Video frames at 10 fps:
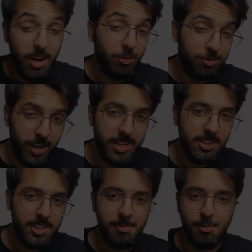
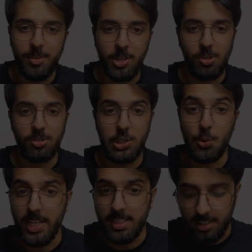finally moving on to
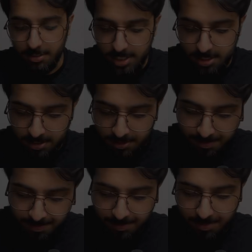acceleration,
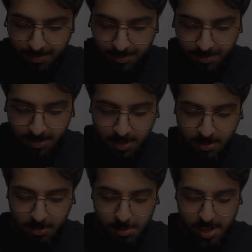
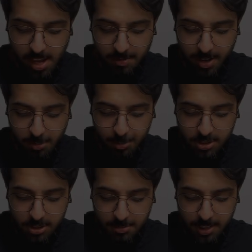where we have our
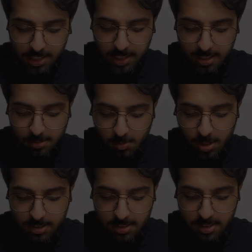pendulum again,
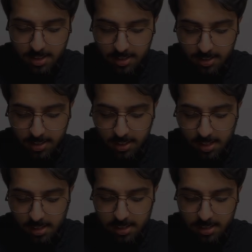once
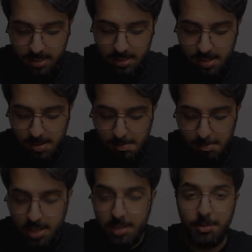again in the
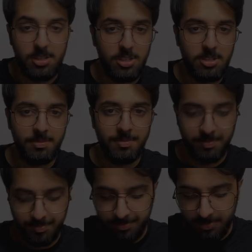mean position.
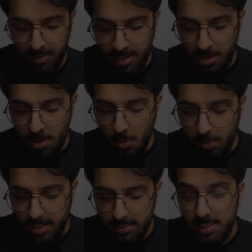
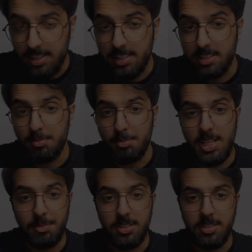When it's in its
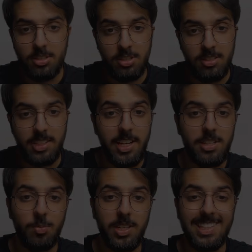mean position, that is
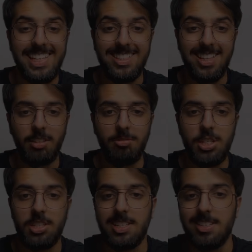when the
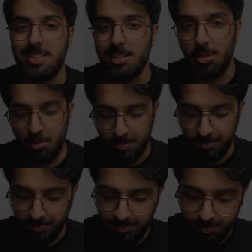acceleration is 0,
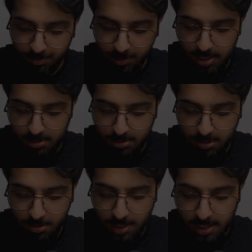right?
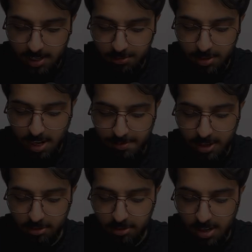So again, if we have our
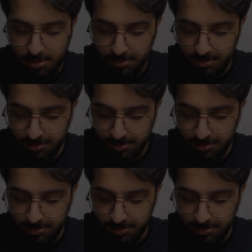graph